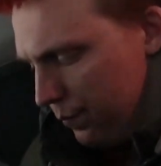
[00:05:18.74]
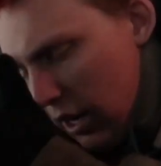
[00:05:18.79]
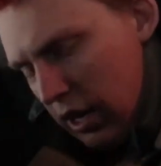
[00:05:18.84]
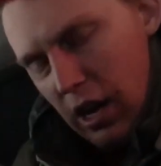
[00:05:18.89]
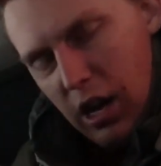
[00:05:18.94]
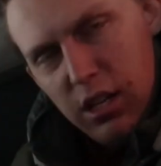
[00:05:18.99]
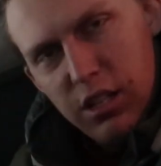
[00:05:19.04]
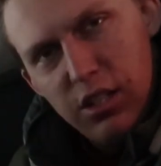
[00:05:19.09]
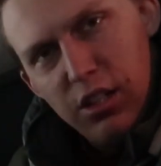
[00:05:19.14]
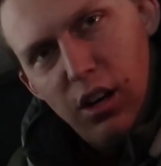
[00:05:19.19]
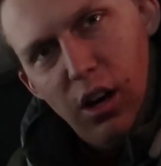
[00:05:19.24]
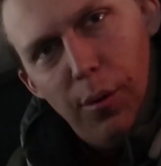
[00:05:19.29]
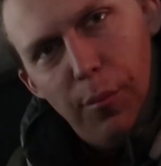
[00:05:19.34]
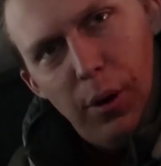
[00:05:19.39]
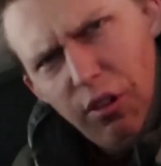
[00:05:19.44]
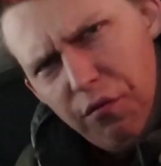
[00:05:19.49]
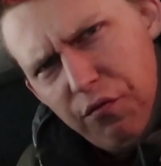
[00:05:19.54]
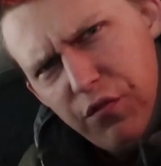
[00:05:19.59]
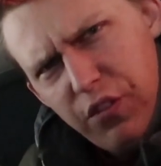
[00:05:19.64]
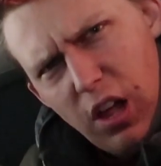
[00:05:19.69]
I got some
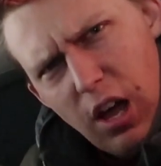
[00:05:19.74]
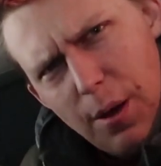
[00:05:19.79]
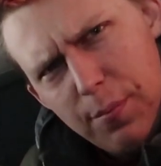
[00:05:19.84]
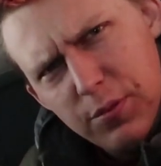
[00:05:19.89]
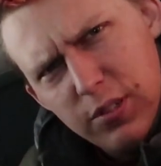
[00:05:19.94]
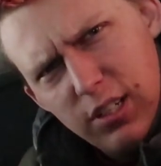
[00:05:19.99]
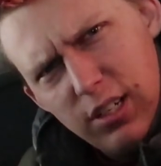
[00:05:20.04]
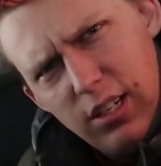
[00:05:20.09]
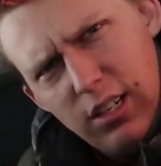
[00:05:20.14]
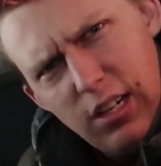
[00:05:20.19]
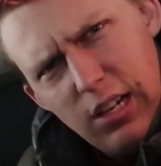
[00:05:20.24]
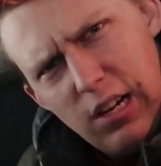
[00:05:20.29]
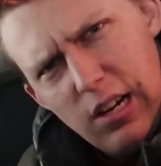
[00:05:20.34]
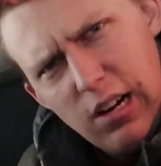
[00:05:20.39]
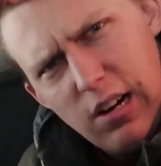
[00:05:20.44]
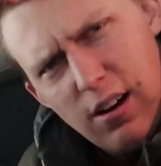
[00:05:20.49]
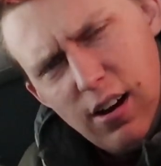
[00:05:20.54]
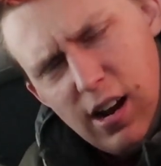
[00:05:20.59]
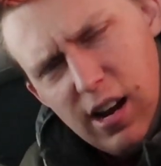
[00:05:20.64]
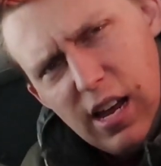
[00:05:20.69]
flip-flops in
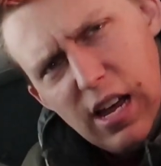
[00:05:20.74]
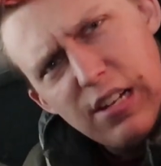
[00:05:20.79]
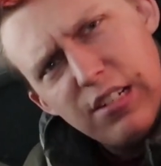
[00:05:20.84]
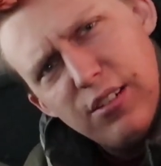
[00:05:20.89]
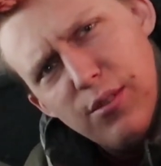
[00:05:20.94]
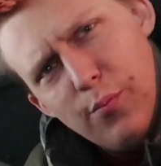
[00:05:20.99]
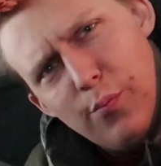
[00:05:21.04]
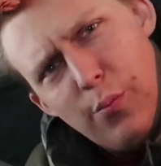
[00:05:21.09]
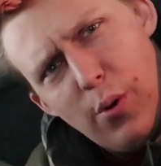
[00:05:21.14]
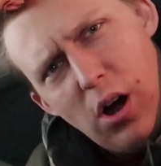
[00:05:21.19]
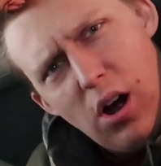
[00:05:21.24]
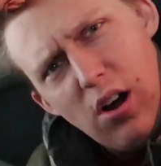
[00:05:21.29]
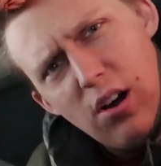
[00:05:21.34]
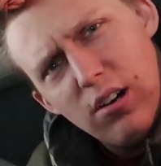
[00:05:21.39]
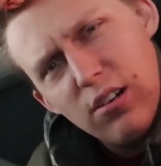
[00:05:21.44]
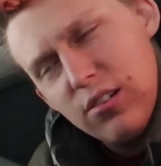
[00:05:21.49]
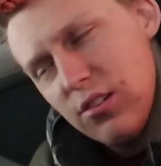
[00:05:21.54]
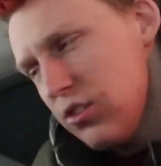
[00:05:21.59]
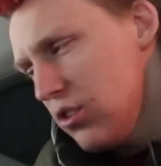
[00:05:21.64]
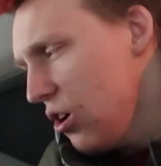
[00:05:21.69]
here, I got some
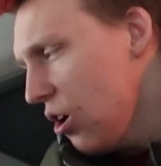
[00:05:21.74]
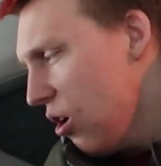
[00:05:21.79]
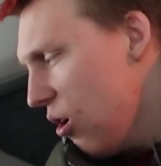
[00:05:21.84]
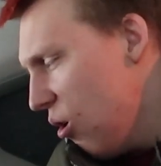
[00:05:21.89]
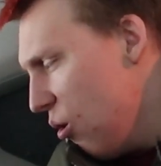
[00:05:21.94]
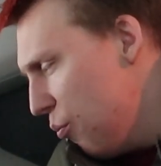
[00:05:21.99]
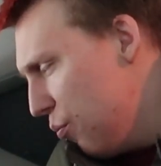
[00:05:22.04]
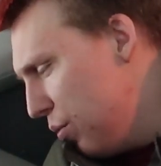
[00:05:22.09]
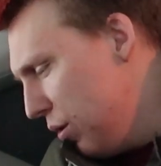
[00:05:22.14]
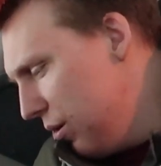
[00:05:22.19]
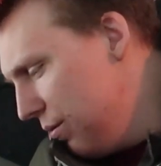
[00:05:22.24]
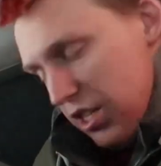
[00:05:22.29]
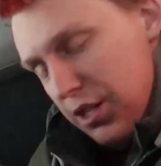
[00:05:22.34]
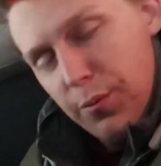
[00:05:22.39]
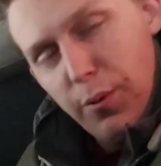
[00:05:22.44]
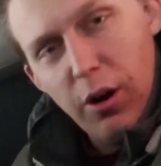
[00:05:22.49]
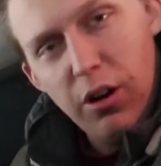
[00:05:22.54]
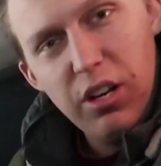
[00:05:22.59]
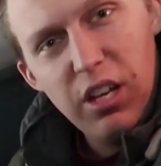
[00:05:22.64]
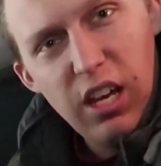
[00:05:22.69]
bar soap. That's
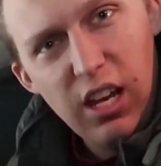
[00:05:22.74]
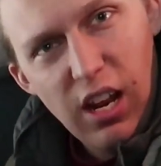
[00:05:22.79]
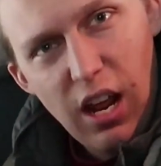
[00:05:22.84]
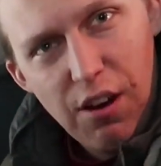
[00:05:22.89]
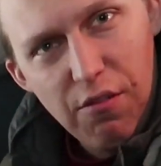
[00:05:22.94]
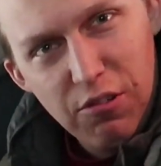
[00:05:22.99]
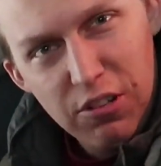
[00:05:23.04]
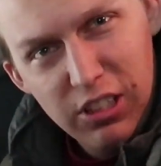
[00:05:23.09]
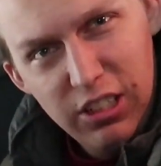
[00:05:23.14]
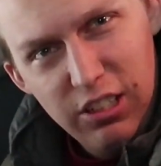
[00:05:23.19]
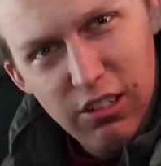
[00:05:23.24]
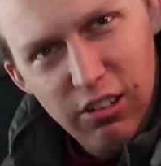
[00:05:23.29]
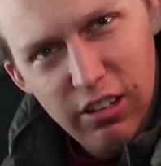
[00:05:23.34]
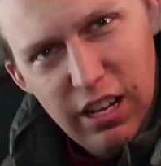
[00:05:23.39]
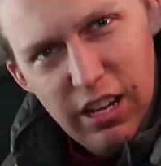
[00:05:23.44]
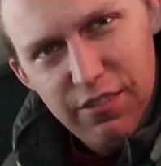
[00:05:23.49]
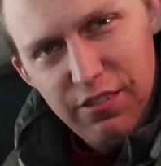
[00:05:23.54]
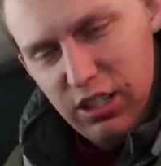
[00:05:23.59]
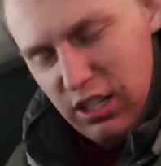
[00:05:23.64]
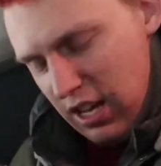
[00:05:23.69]
about it. I really don't
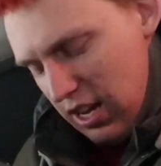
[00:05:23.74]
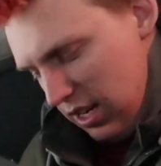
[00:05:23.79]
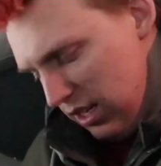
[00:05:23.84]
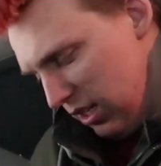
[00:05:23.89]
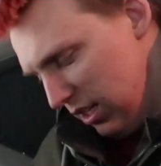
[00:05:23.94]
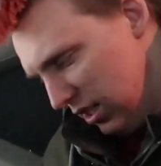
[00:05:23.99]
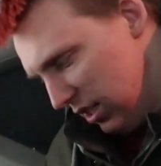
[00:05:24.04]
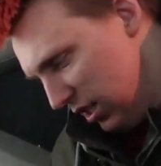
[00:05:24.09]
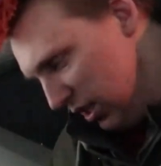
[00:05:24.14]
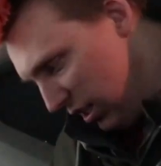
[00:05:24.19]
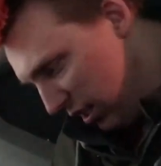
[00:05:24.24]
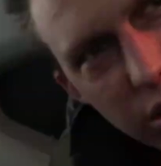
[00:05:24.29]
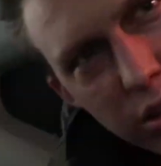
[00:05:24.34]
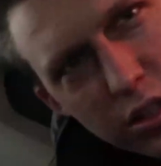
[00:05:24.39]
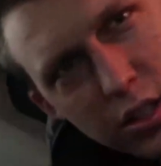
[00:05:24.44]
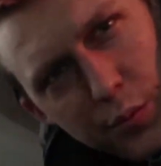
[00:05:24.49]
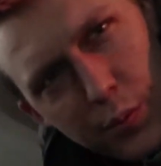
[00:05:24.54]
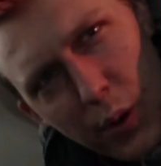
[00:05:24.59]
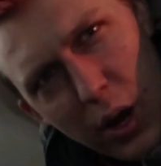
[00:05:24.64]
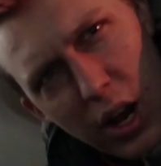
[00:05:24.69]
have a lot in here.
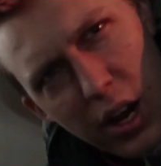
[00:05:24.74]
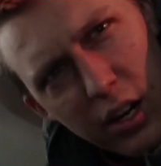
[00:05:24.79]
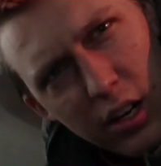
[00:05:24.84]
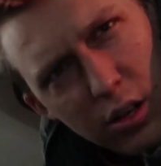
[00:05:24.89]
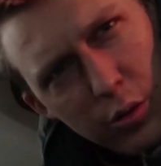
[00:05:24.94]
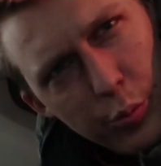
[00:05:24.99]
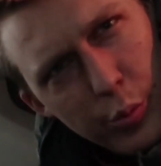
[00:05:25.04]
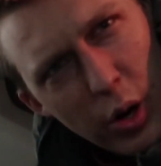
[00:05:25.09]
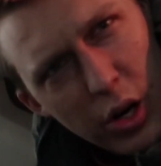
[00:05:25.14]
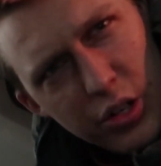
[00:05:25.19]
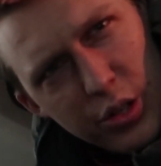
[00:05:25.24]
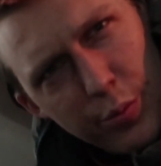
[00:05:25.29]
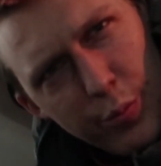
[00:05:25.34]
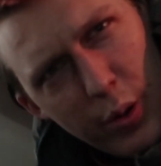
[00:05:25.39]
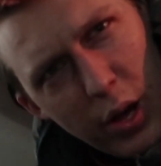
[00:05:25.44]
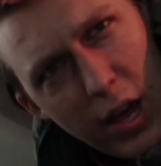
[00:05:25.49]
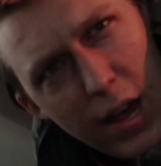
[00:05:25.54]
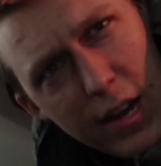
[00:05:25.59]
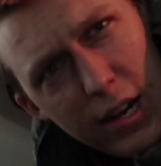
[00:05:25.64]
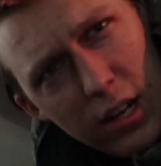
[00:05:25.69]
This is my compression
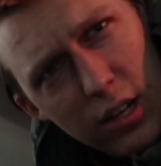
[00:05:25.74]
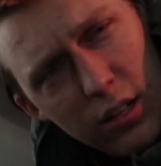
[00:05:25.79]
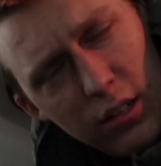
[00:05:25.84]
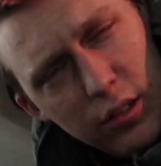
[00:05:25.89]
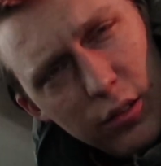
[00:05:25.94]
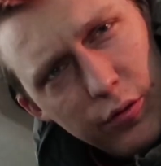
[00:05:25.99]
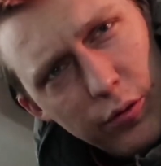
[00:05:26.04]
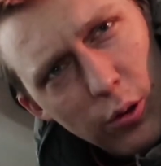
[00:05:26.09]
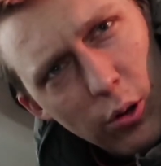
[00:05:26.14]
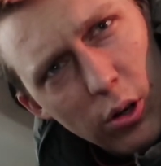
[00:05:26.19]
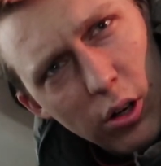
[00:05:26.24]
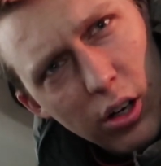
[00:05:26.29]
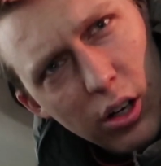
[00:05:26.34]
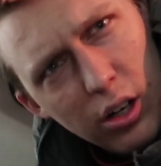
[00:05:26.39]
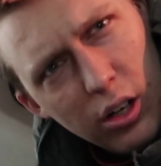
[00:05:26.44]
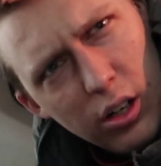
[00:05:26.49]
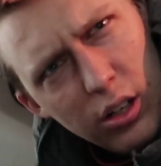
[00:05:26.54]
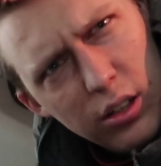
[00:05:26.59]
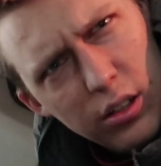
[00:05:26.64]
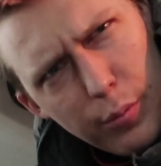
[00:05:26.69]
bag
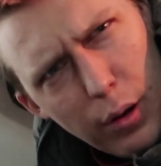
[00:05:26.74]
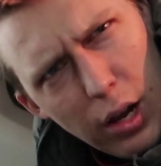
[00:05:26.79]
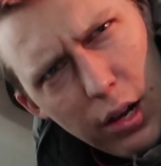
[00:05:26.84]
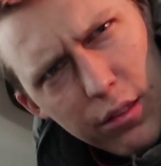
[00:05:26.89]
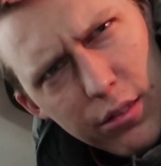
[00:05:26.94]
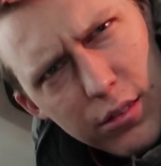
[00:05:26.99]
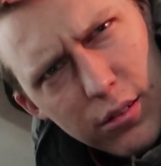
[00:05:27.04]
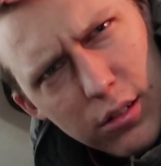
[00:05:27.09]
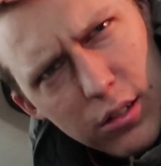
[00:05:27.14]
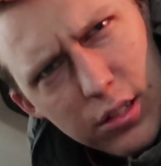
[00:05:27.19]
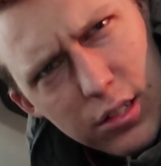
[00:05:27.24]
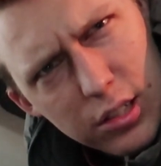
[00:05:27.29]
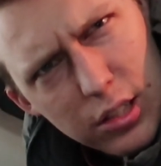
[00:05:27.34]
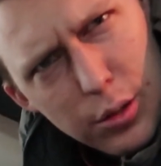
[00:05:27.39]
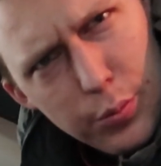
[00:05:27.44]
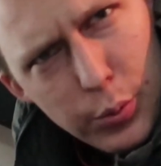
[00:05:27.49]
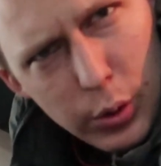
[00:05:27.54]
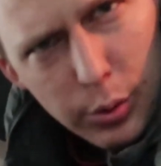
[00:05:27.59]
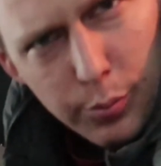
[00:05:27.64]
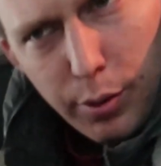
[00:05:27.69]
for my third
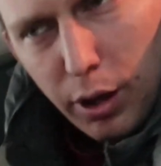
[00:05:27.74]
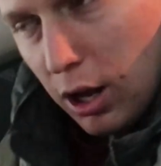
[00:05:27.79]
sleeping